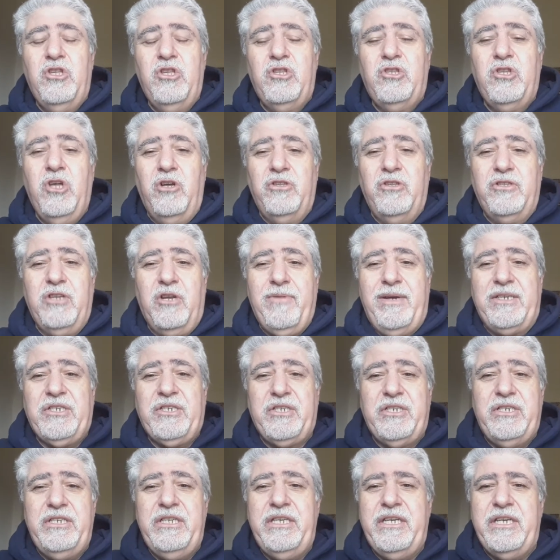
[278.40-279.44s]
So the
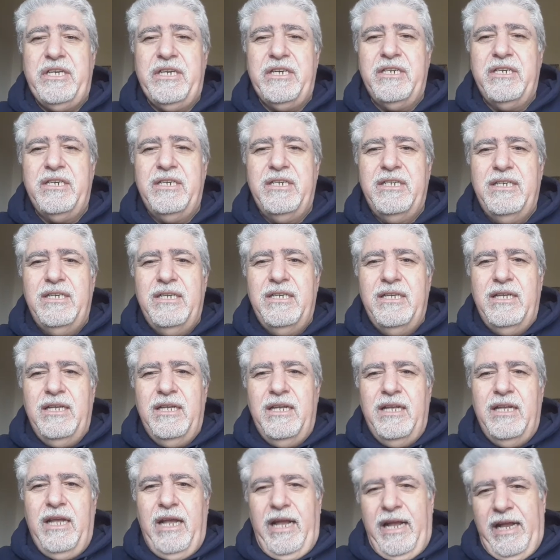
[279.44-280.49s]
question here.
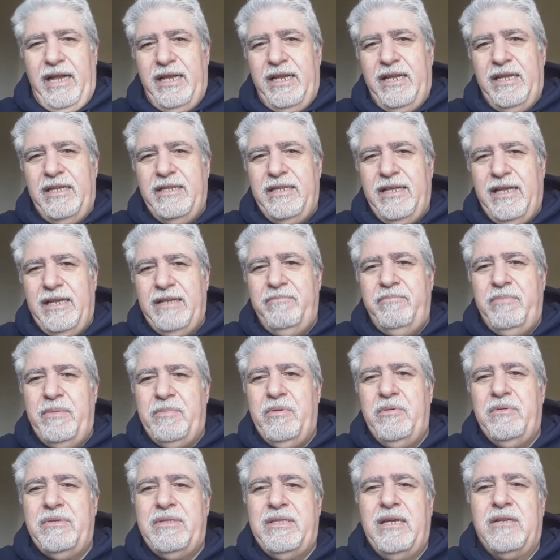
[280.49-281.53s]
And then
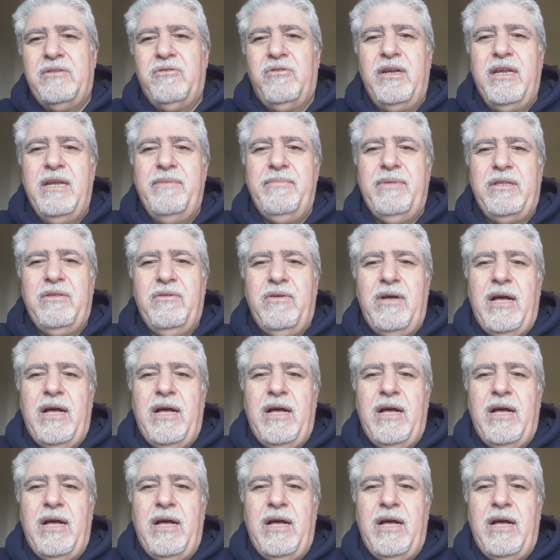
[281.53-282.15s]
people start talking about,